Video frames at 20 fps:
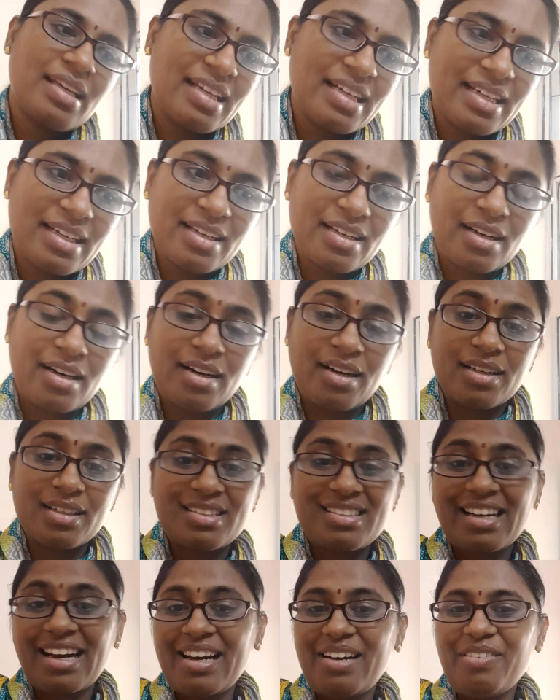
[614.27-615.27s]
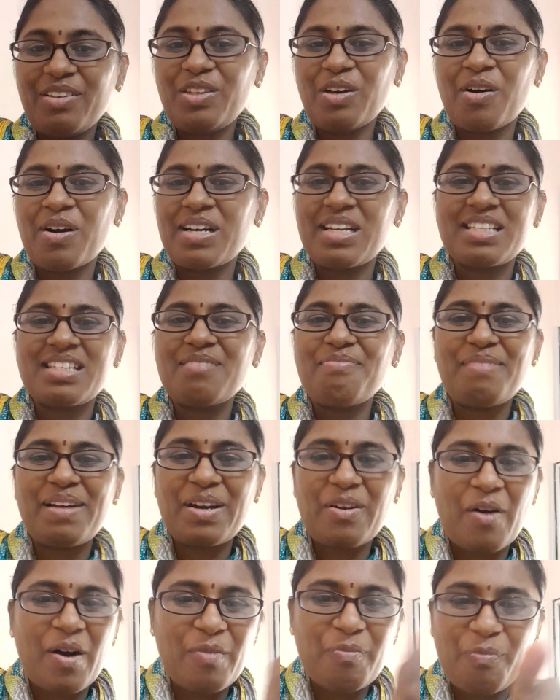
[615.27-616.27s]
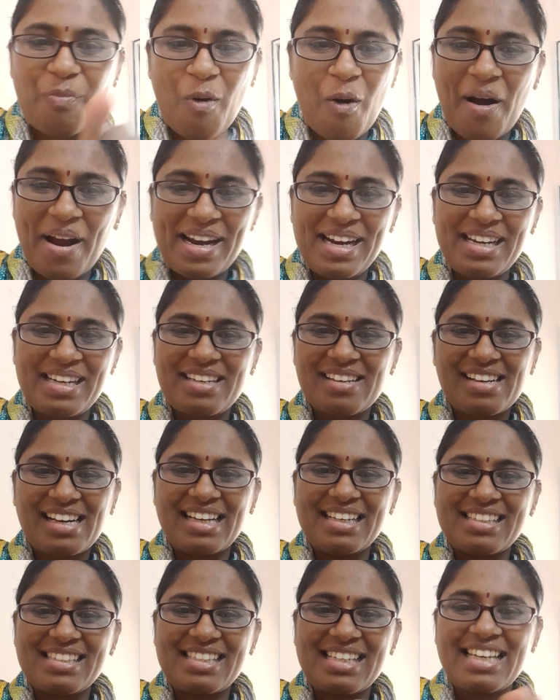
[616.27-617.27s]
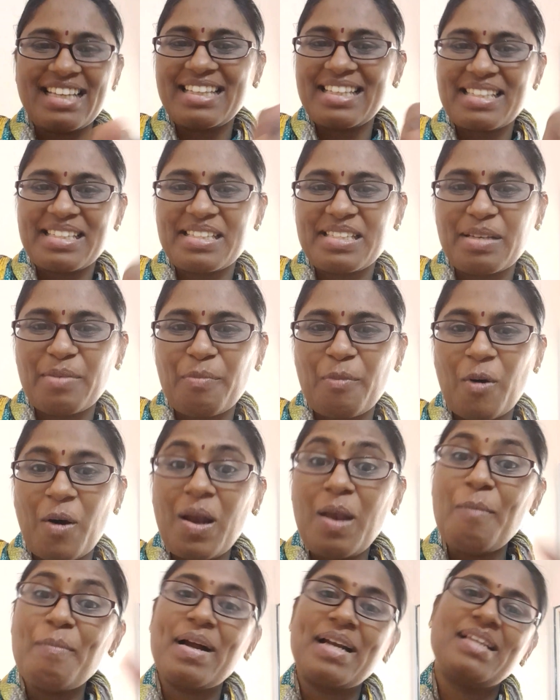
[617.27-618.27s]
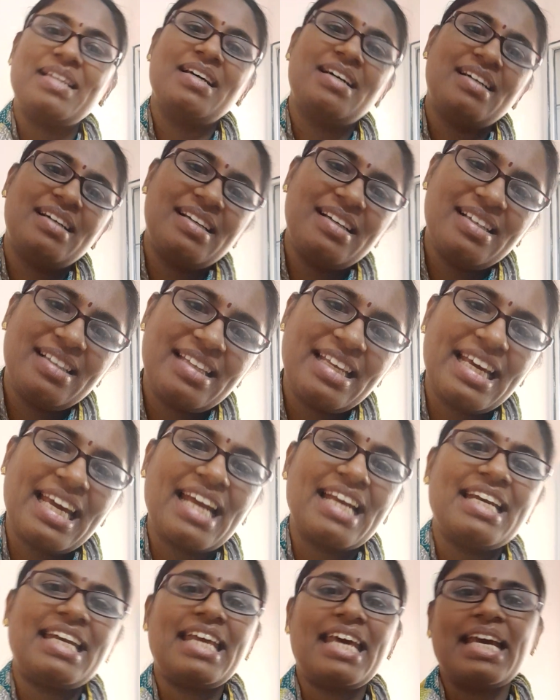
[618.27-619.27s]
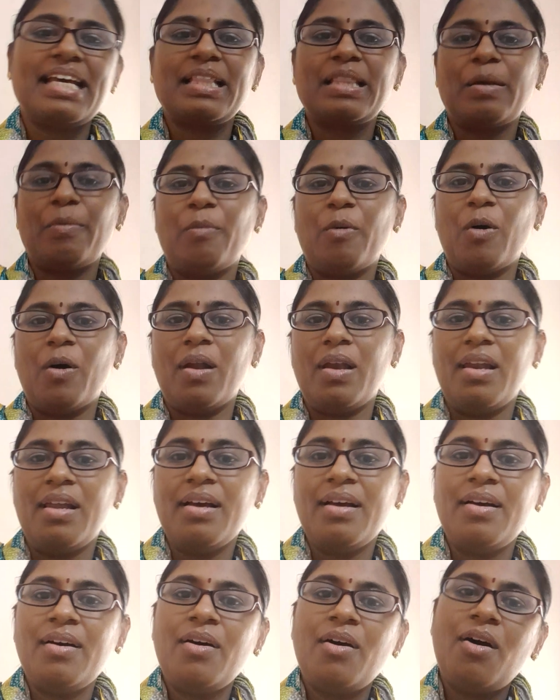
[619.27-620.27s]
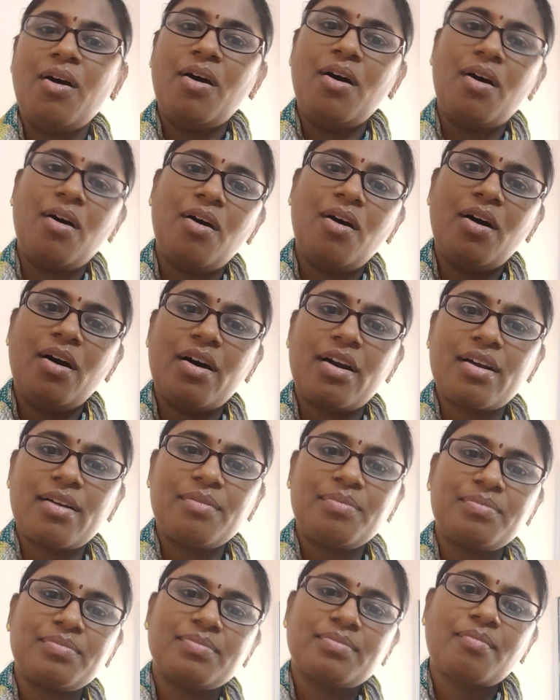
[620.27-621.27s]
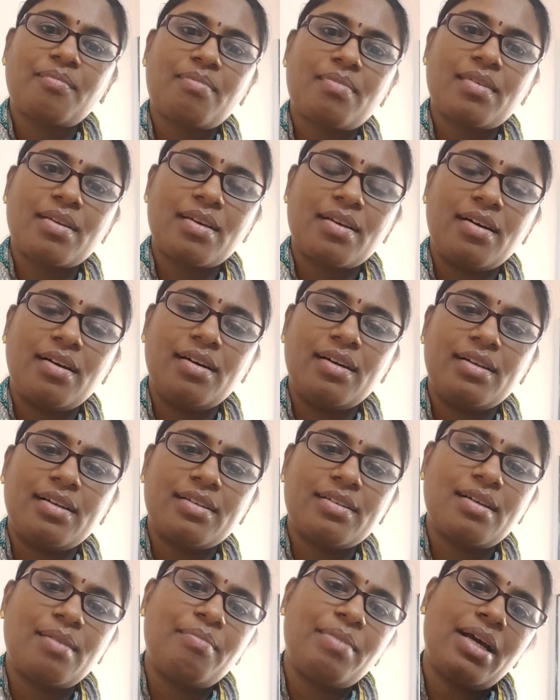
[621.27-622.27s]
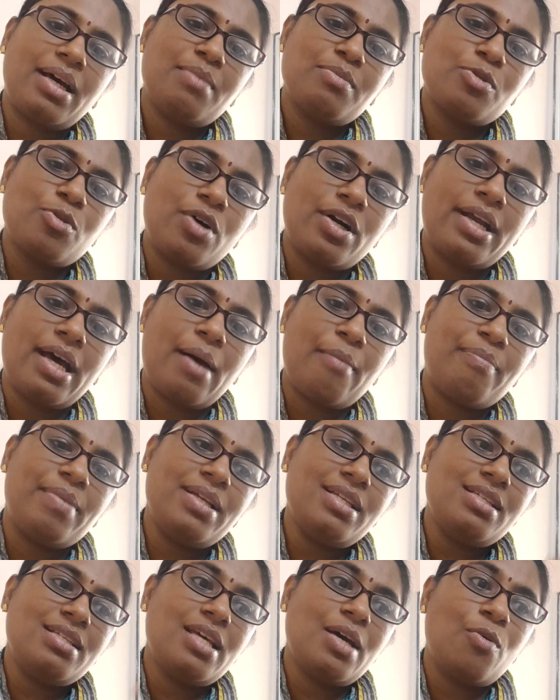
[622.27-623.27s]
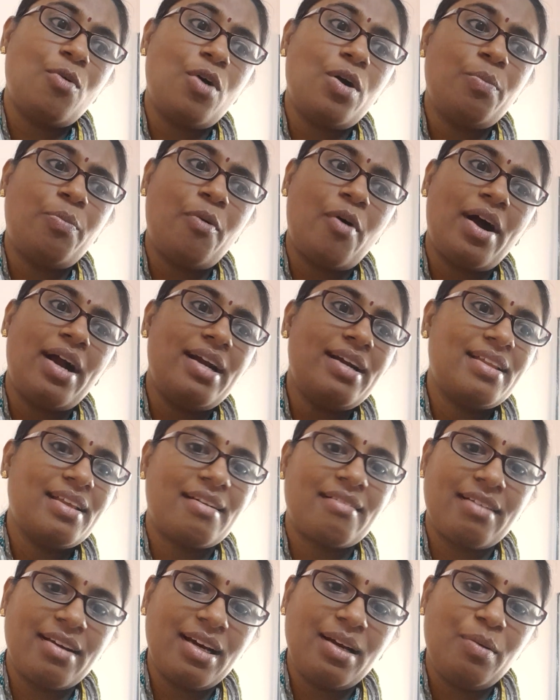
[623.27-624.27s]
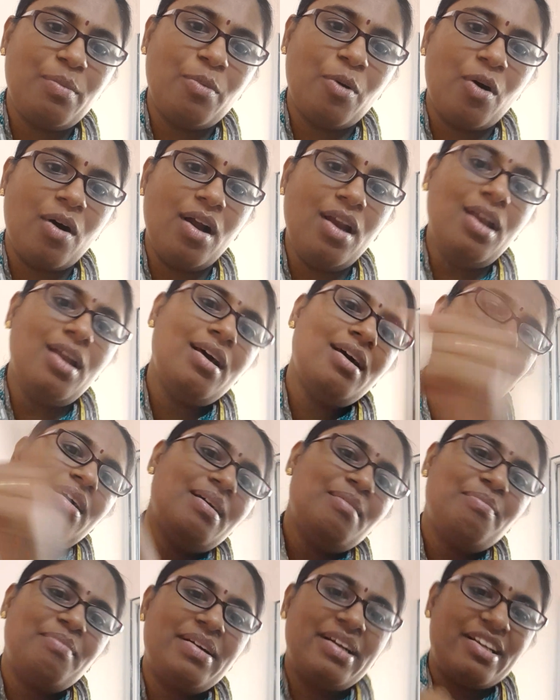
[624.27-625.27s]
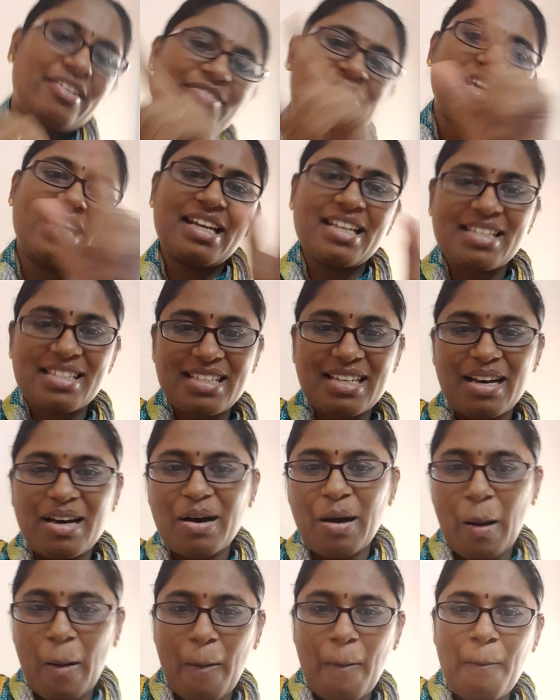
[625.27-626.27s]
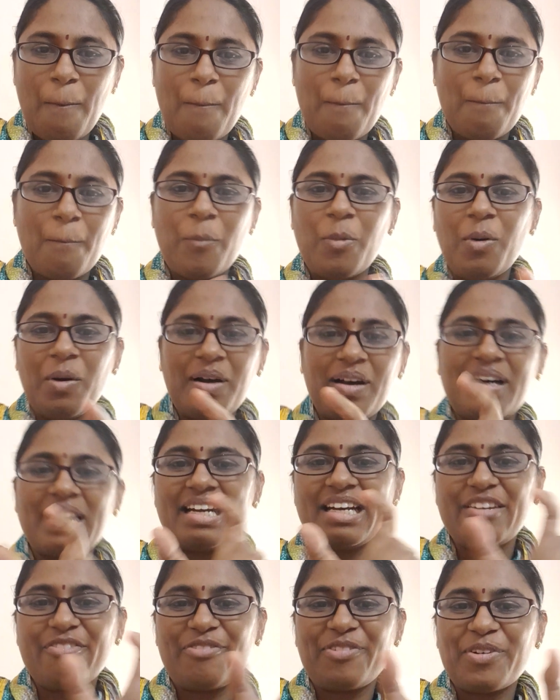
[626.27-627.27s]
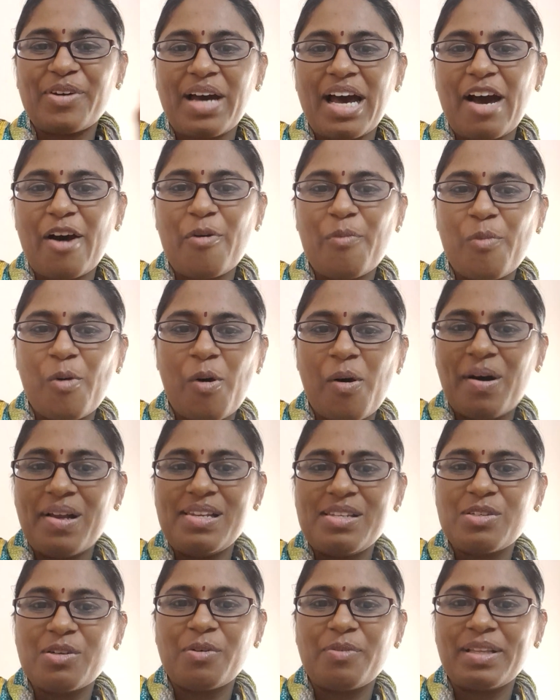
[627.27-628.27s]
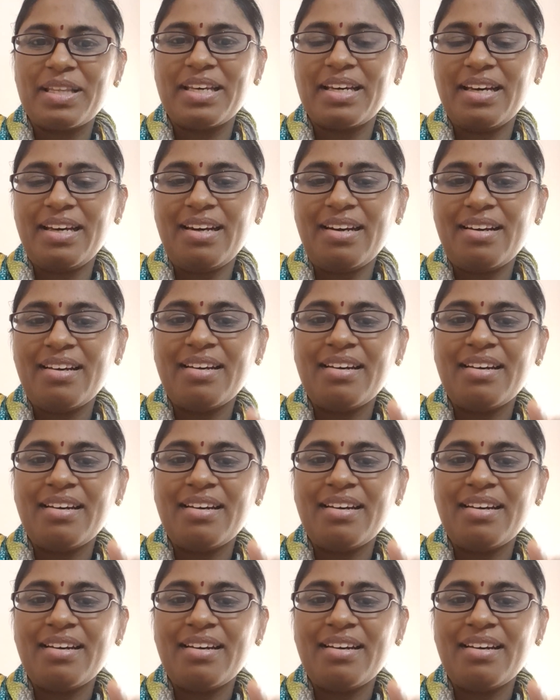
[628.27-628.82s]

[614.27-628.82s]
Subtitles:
A child with autism may not point and say this is a ball, but they can take the ball. Or sometimes what happens, they won't point the real ball, but if there is a book and if you have balls over there,